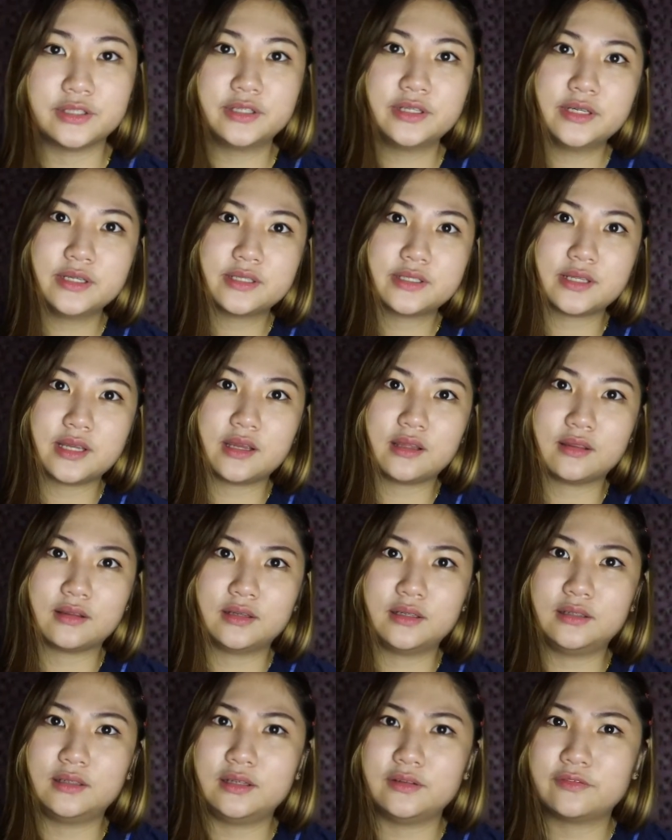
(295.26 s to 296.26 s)
nursing, the
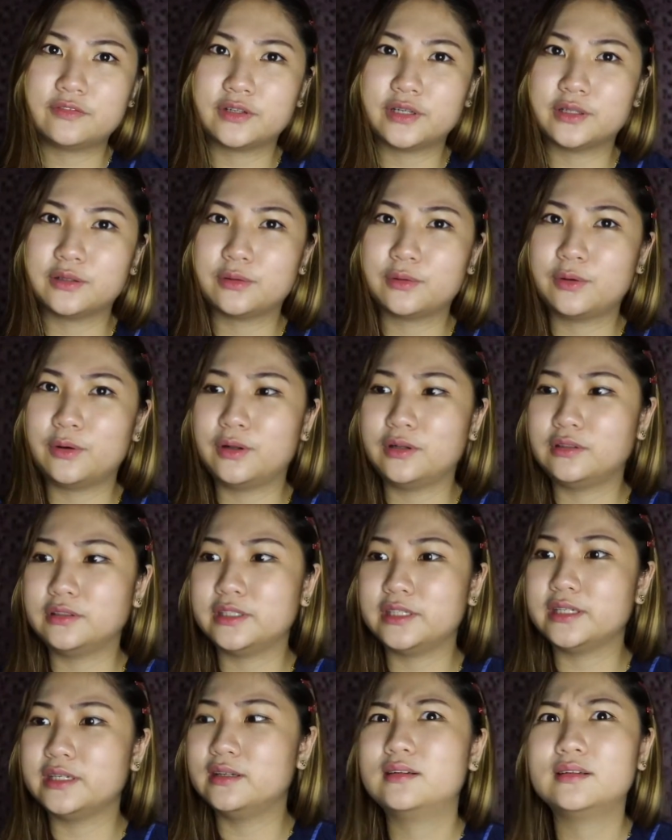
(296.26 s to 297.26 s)
different
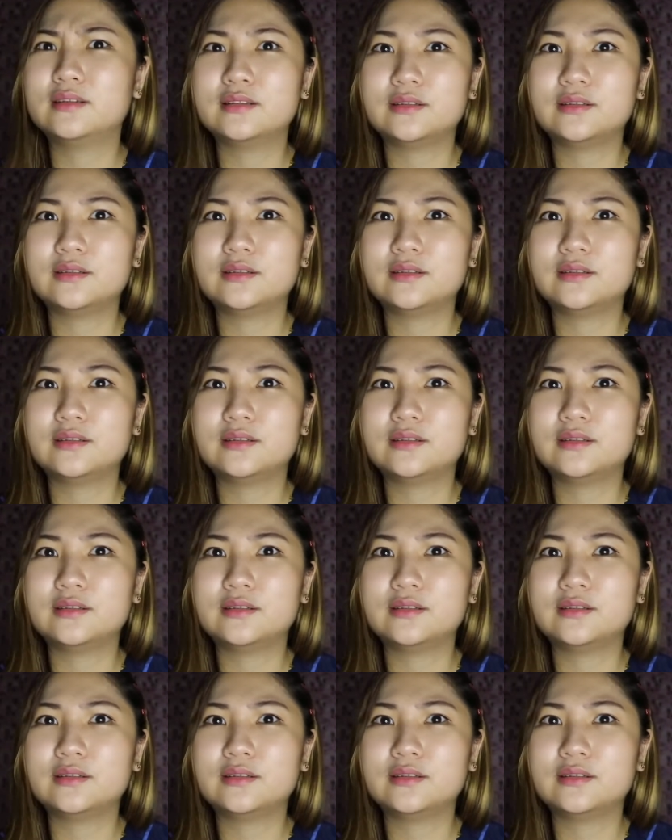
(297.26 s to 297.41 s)
colored...